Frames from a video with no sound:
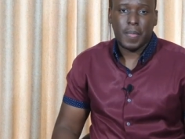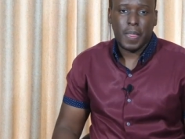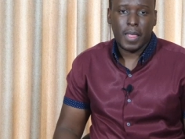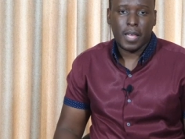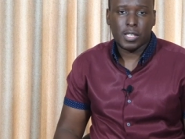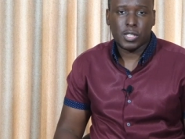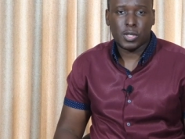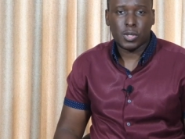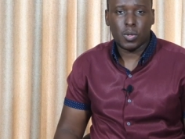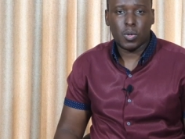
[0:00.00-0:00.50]

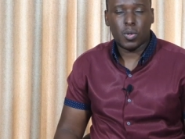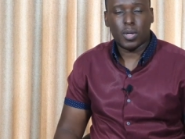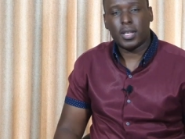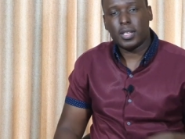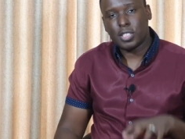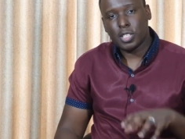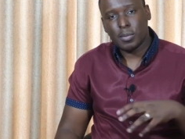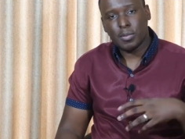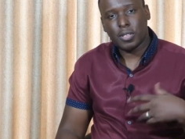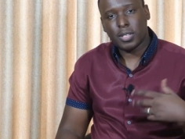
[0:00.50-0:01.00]
So in
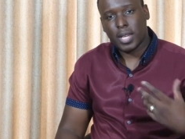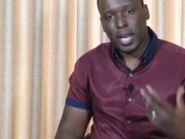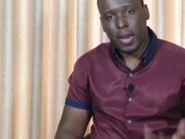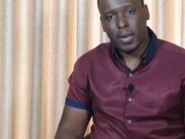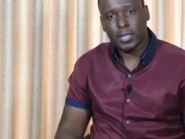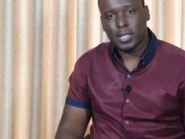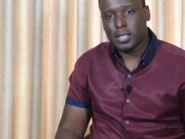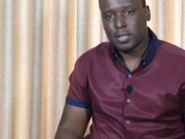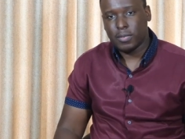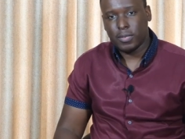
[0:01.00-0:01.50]
terms of the
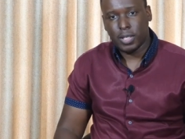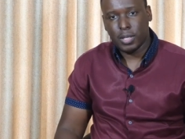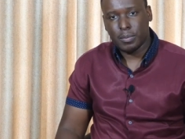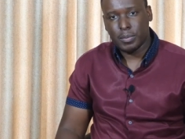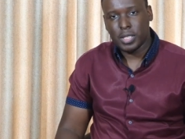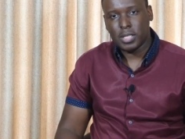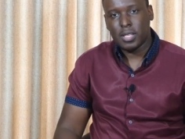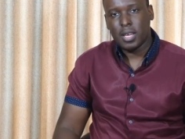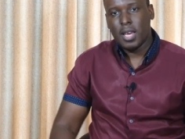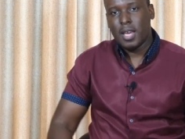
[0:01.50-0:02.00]
character
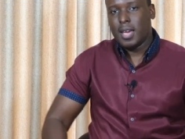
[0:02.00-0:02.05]
development,